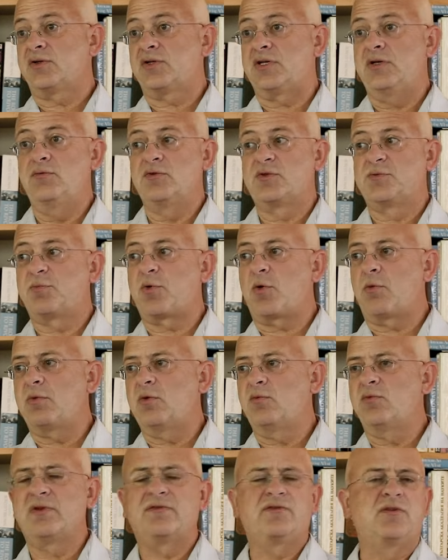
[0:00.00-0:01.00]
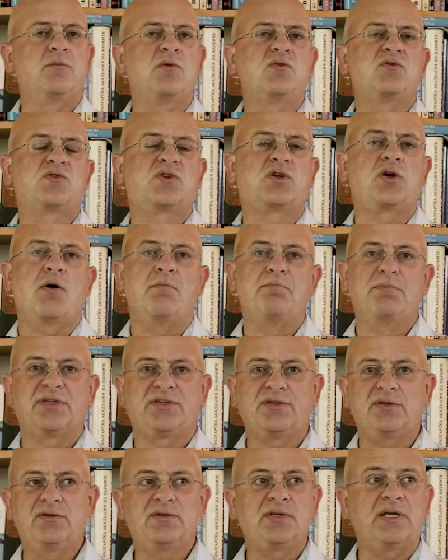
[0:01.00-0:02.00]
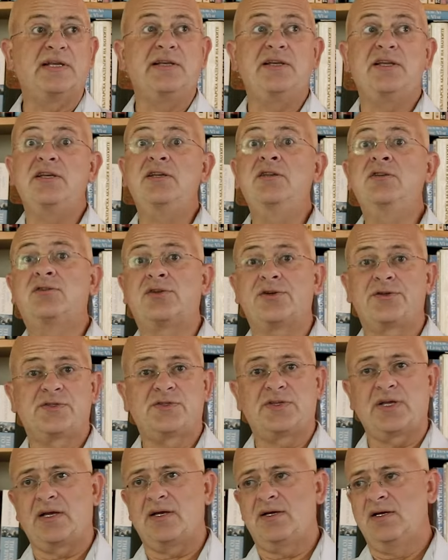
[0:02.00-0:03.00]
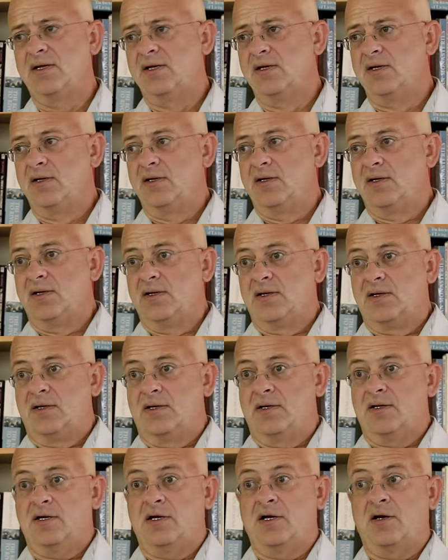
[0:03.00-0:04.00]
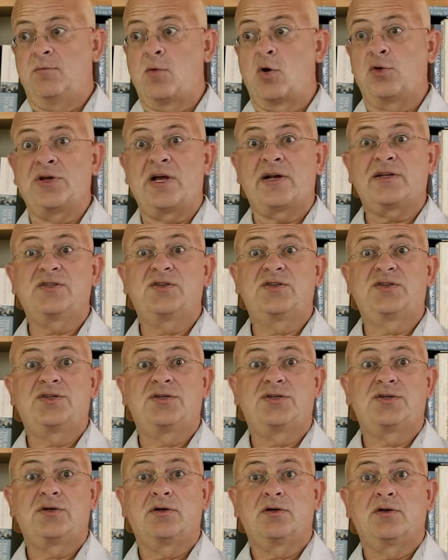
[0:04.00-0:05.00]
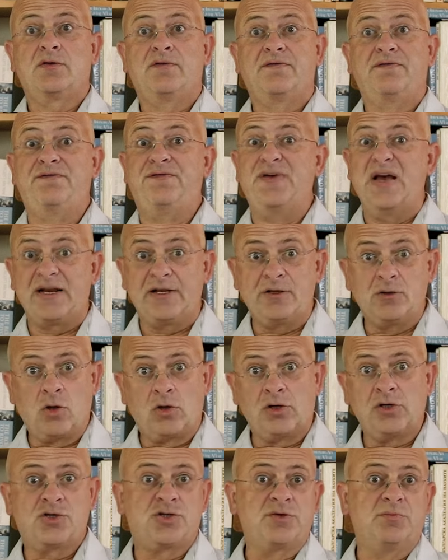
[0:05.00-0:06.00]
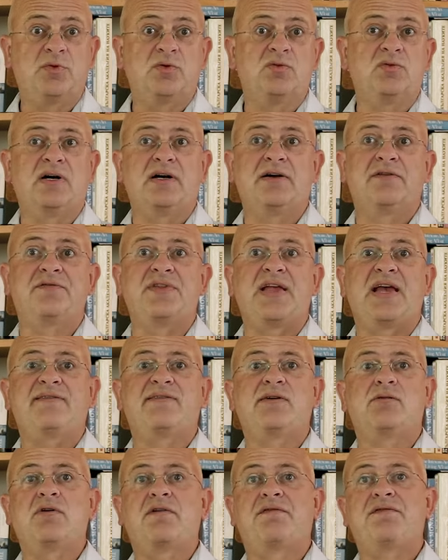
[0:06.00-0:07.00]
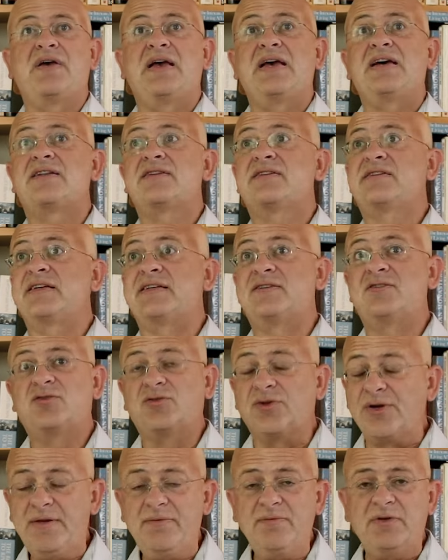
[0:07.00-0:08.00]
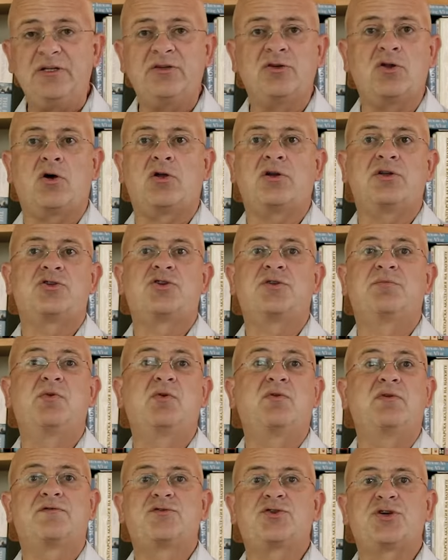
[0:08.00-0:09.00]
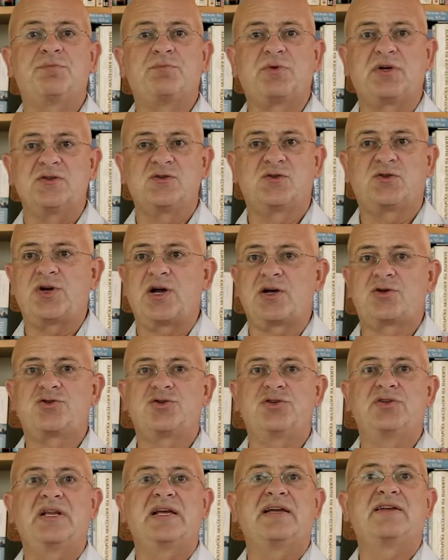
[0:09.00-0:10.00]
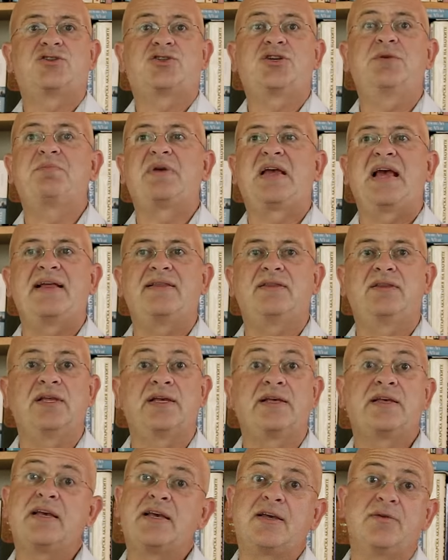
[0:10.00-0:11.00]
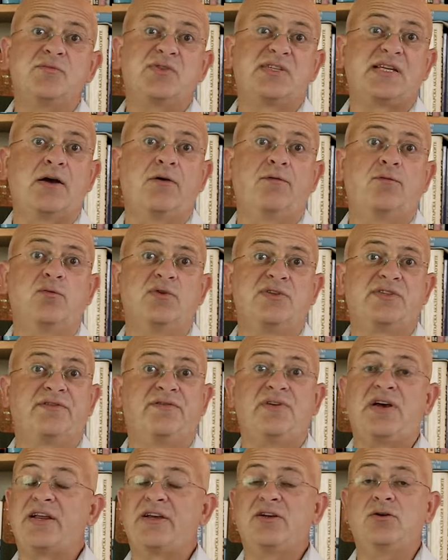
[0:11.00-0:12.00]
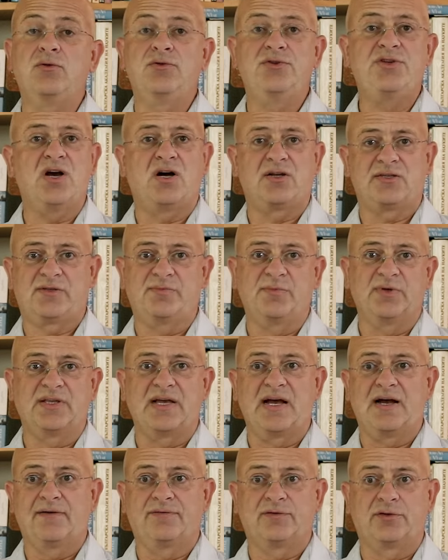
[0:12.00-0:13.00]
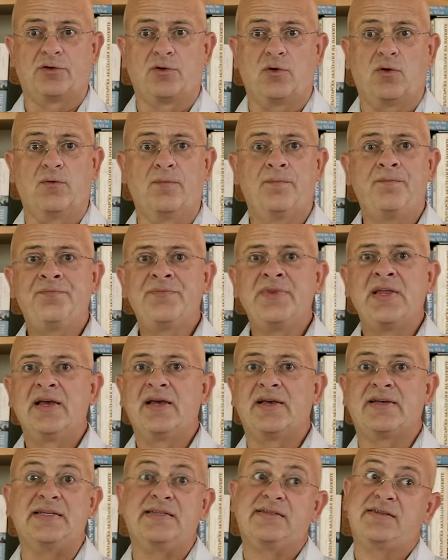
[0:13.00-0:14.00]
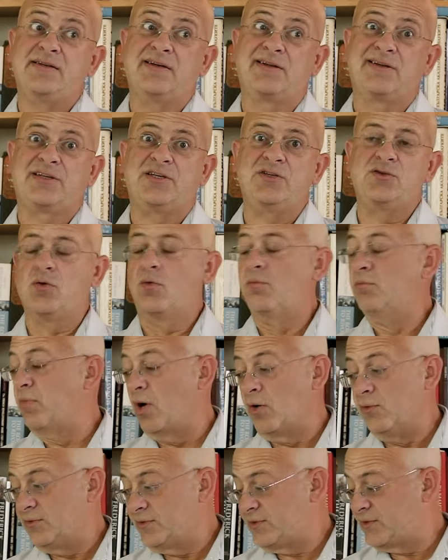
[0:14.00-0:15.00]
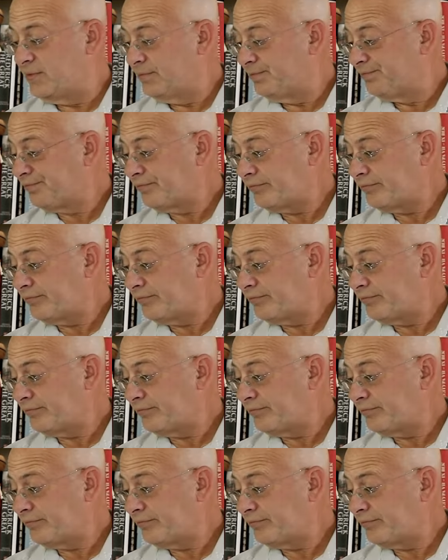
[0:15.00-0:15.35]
He was probably one of the most competent and interesting monarchs, very knowledgeable of naval affairs, extremely knowledgeable of ship construction, ship handling. He himself was a very good yachtsman after all, and he steered his own boats.